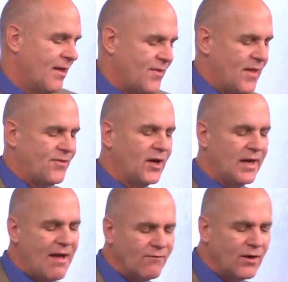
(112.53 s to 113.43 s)
that the
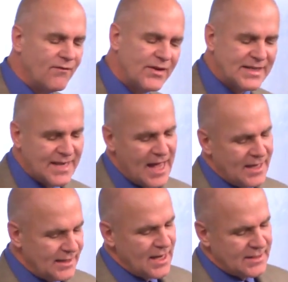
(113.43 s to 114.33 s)
level of
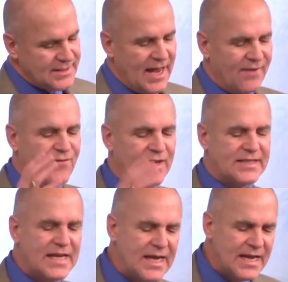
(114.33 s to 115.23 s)
indebtedness and
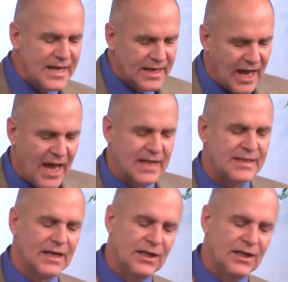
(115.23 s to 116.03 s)
fatigue and